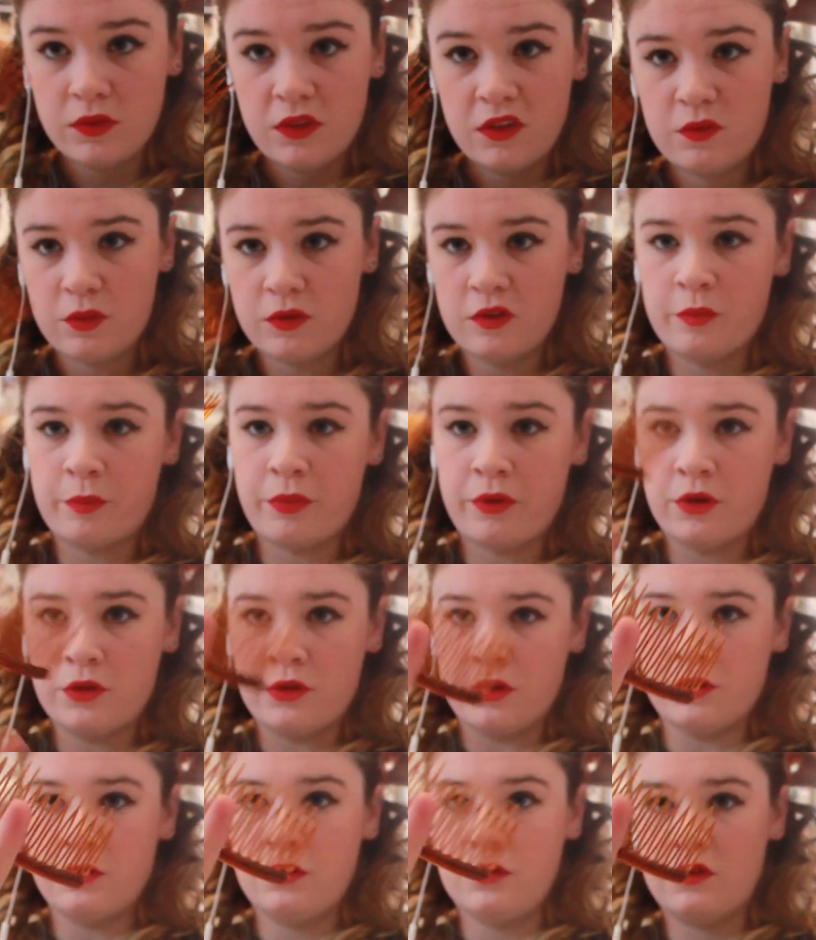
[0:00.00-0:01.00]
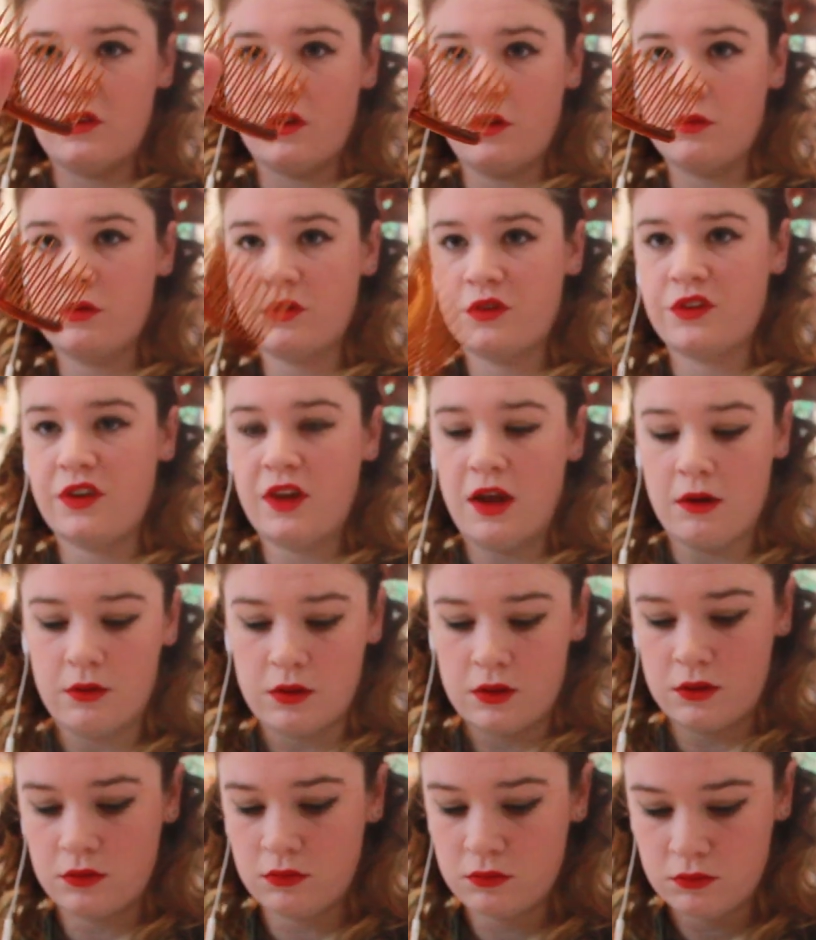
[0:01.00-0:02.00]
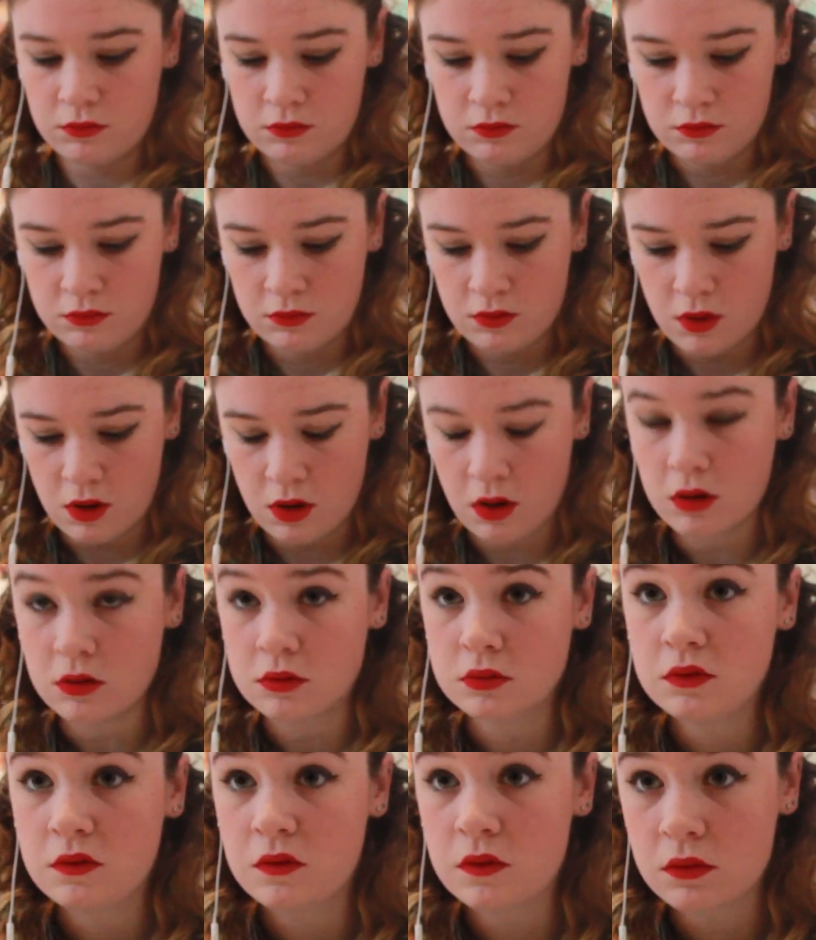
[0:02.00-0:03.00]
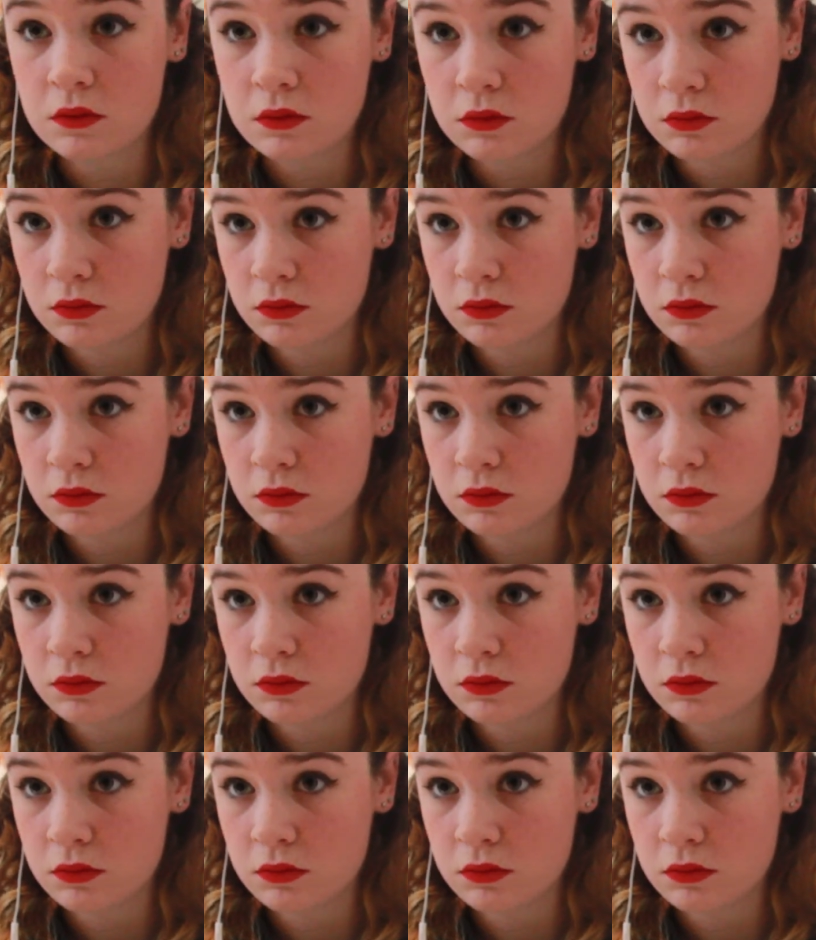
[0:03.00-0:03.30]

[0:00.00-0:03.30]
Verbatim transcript: This one's broken, so we'll see how it holds.